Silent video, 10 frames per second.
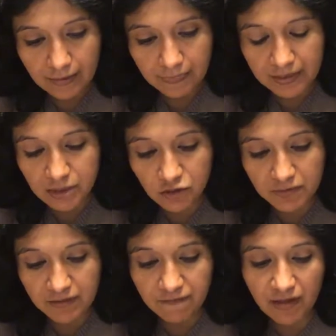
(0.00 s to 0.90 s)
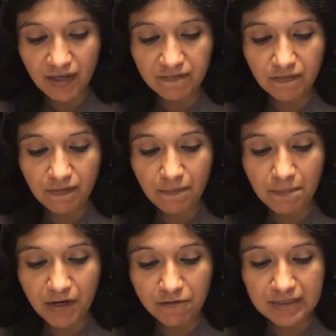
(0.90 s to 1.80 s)
1925,
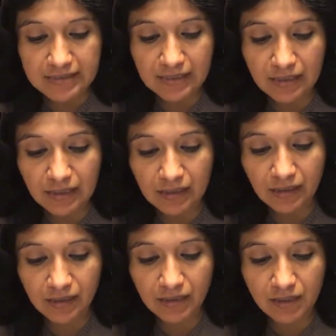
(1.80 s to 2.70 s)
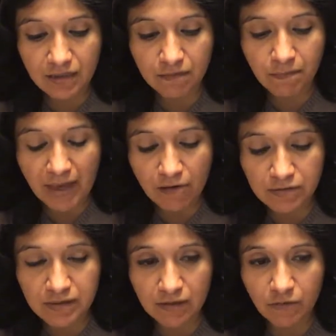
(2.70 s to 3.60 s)
marries Lillian
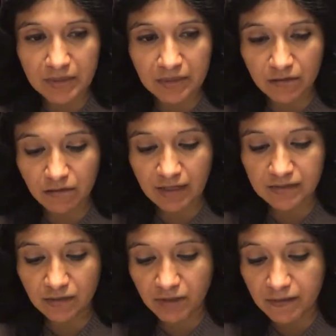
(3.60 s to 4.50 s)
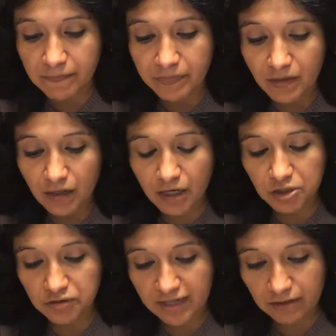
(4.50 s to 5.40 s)
Bounds. I hope I said her last name right. On
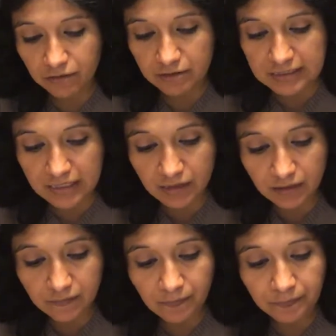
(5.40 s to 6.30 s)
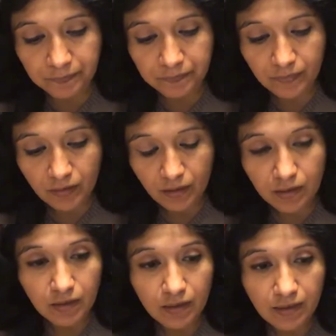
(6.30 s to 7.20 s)
July 13th.
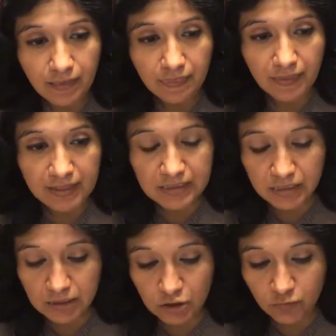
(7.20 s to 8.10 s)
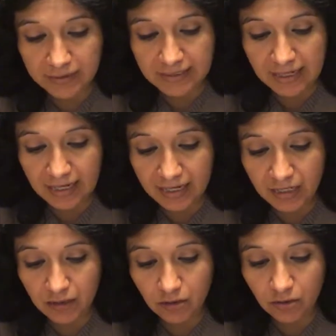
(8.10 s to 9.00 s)

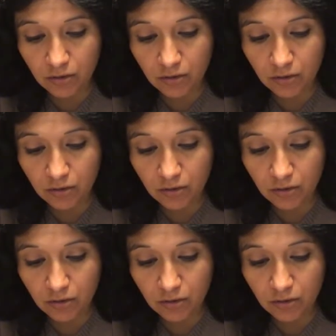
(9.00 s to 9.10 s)
1928,